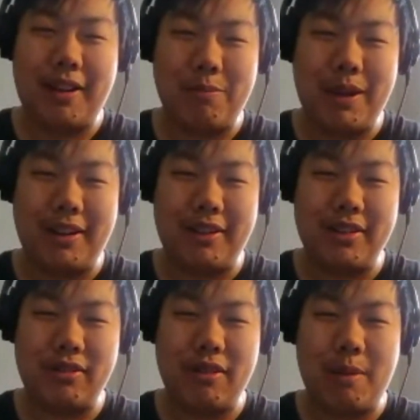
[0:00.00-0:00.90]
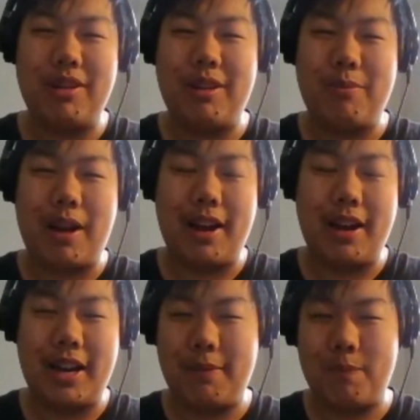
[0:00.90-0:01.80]
without being disrupted
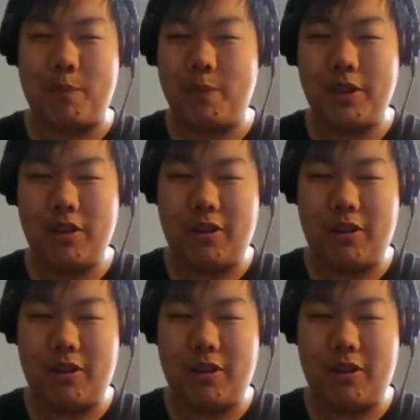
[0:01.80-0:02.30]
by um,